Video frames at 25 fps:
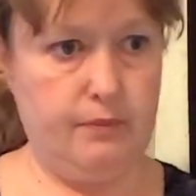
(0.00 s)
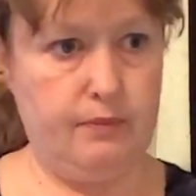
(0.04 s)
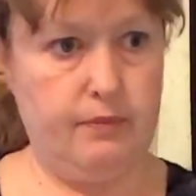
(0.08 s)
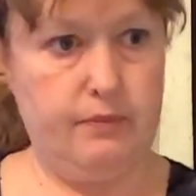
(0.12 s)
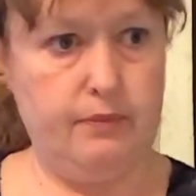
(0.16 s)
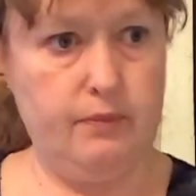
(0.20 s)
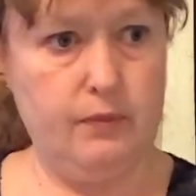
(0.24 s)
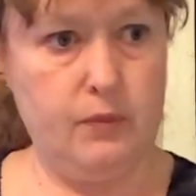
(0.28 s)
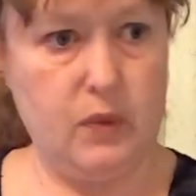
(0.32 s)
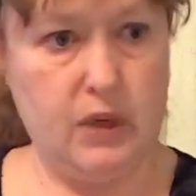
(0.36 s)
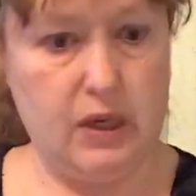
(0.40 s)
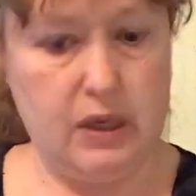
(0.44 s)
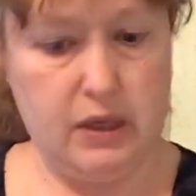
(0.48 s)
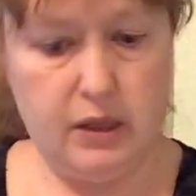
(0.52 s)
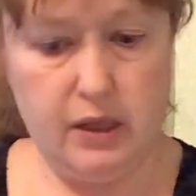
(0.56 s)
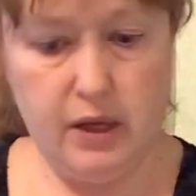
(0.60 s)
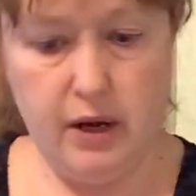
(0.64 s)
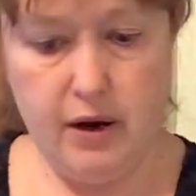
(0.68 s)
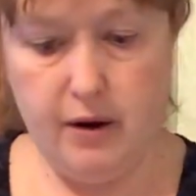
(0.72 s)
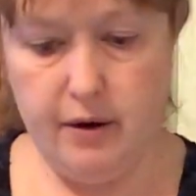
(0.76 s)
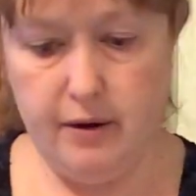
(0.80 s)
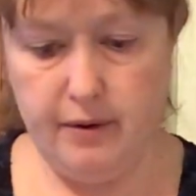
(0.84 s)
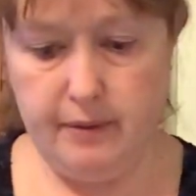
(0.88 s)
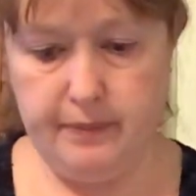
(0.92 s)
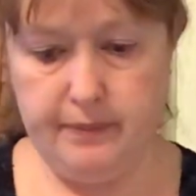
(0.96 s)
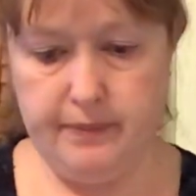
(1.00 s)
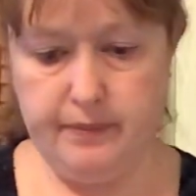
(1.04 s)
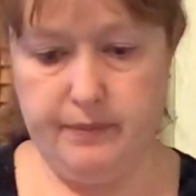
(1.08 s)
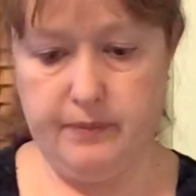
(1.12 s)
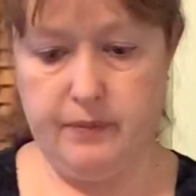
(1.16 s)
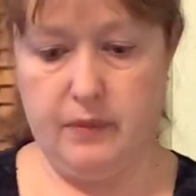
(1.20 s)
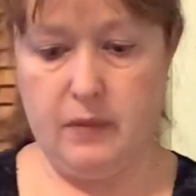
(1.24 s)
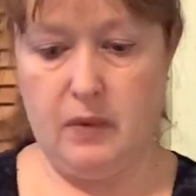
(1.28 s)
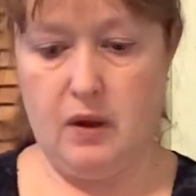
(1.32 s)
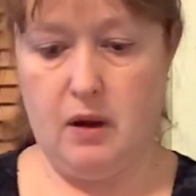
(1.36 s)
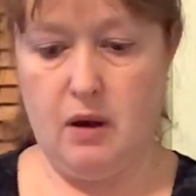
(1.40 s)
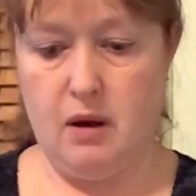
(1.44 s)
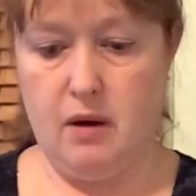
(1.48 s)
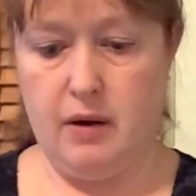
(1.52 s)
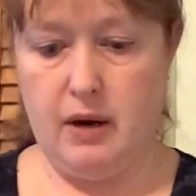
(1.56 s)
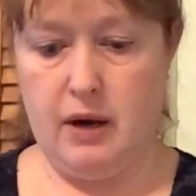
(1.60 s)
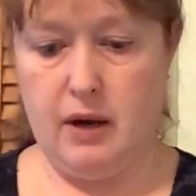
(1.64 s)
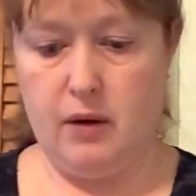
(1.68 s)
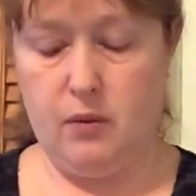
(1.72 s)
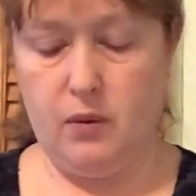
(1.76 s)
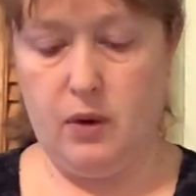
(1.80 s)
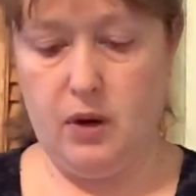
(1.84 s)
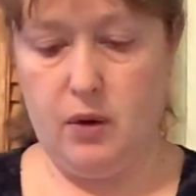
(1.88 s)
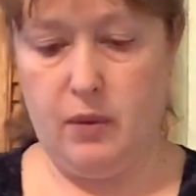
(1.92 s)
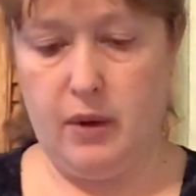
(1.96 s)
Right there. All right,
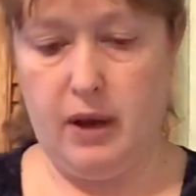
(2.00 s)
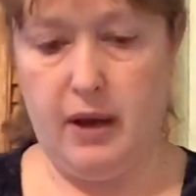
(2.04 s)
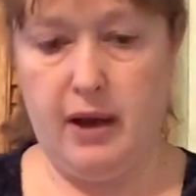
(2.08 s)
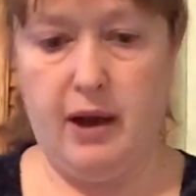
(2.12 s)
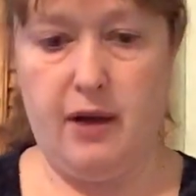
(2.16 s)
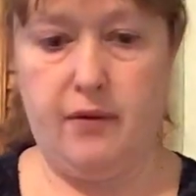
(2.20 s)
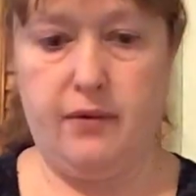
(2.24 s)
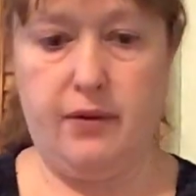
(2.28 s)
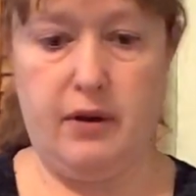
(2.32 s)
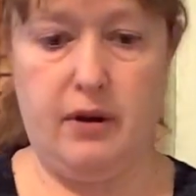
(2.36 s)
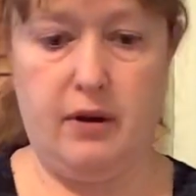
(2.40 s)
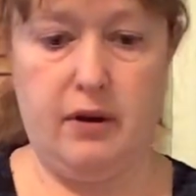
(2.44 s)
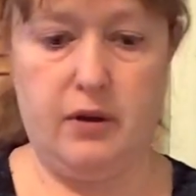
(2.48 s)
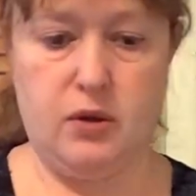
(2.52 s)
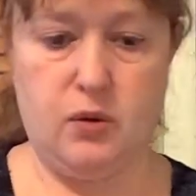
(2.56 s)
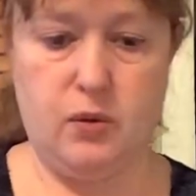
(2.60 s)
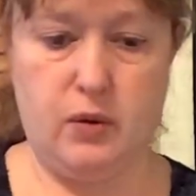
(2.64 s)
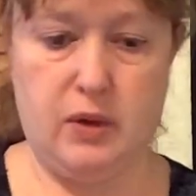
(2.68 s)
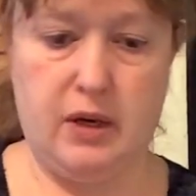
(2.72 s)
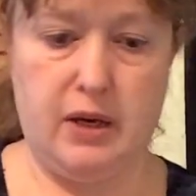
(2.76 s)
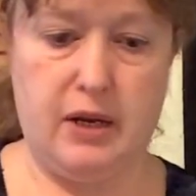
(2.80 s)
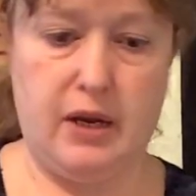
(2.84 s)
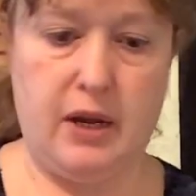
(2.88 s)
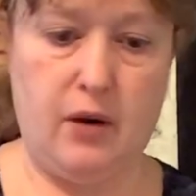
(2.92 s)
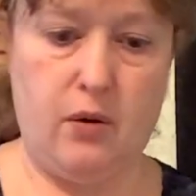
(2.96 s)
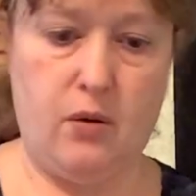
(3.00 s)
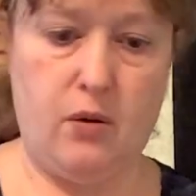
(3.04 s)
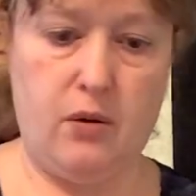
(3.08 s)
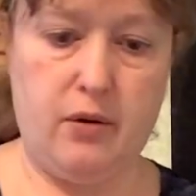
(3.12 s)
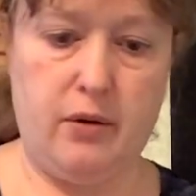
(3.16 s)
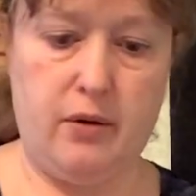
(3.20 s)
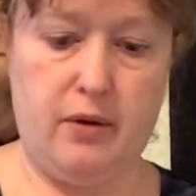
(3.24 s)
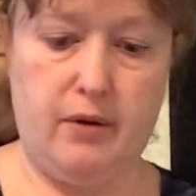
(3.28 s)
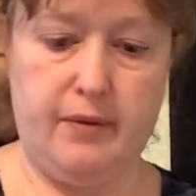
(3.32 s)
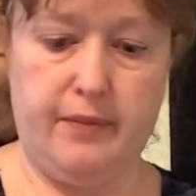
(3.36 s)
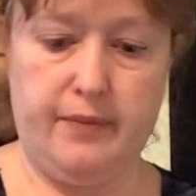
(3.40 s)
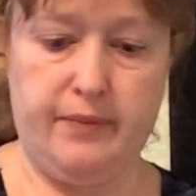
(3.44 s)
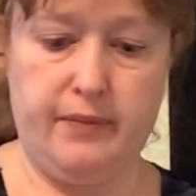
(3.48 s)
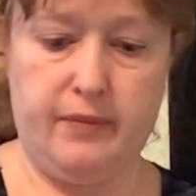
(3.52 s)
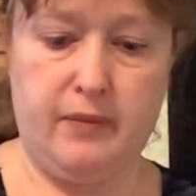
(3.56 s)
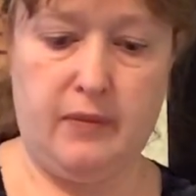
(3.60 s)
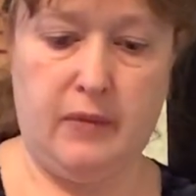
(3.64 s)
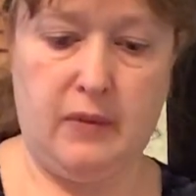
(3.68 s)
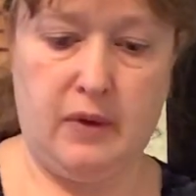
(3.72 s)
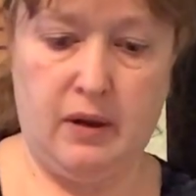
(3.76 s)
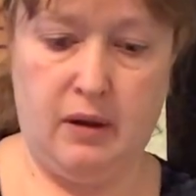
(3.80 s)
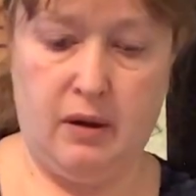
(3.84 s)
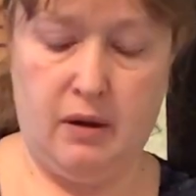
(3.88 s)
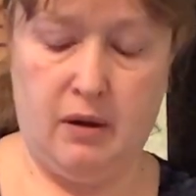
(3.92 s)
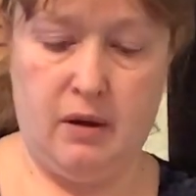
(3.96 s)
what do we have here? So what did I order?
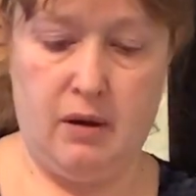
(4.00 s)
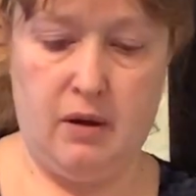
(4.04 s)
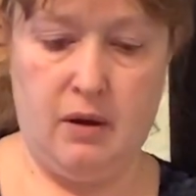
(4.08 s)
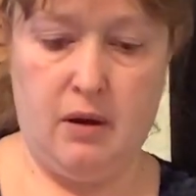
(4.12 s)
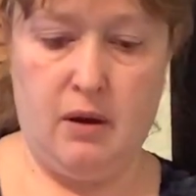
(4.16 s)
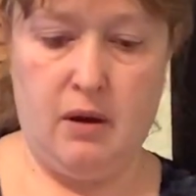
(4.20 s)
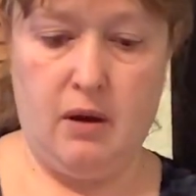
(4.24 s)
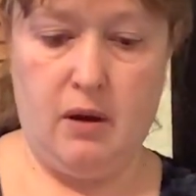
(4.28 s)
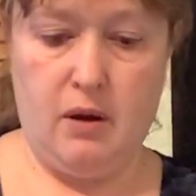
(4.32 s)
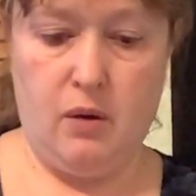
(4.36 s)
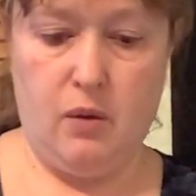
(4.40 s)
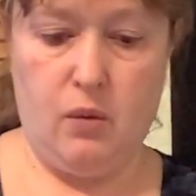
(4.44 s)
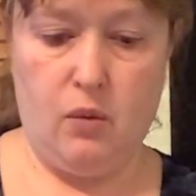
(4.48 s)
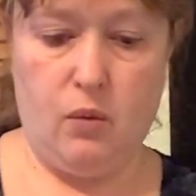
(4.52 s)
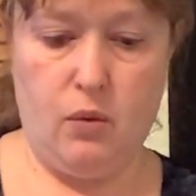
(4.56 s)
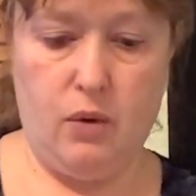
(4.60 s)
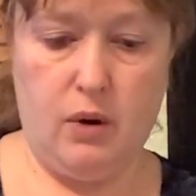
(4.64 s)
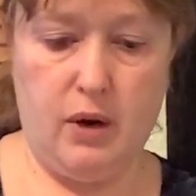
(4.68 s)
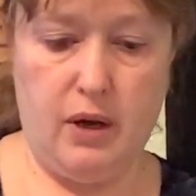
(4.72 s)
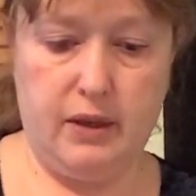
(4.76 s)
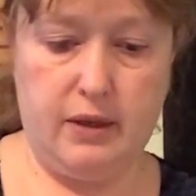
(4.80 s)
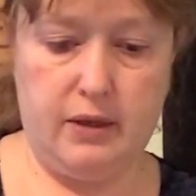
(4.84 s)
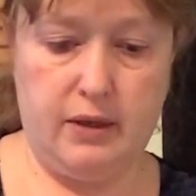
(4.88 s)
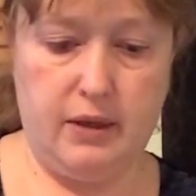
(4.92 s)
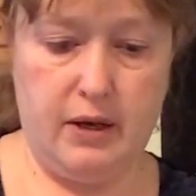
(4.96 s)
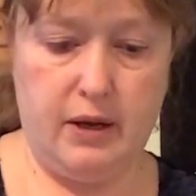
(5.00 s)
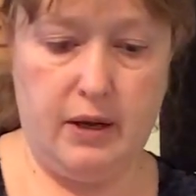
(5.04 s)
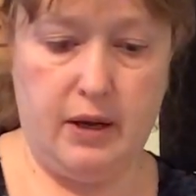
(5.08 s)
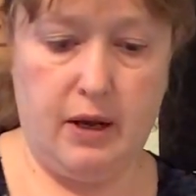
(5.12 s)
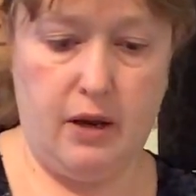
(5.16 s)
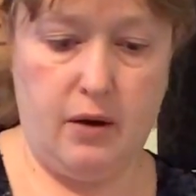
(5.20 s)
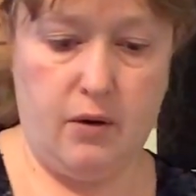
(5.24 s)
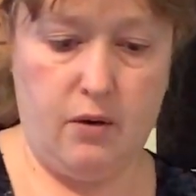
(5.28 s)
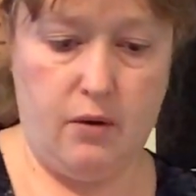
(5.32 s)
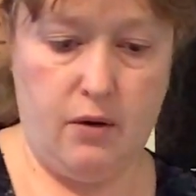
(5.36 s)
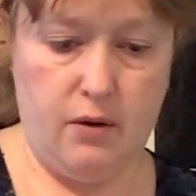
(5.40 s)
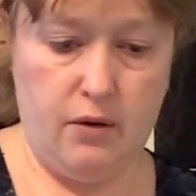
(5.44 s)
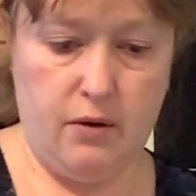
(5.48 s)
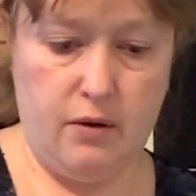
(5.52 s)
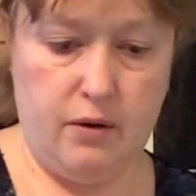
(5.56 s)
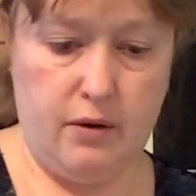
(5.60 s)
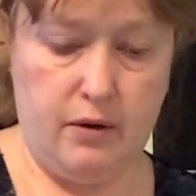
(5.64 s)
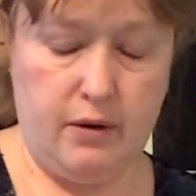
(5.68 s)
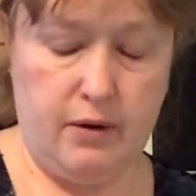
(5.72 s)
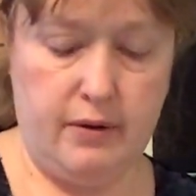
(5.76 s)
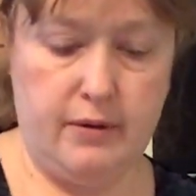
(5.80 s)
What did I order?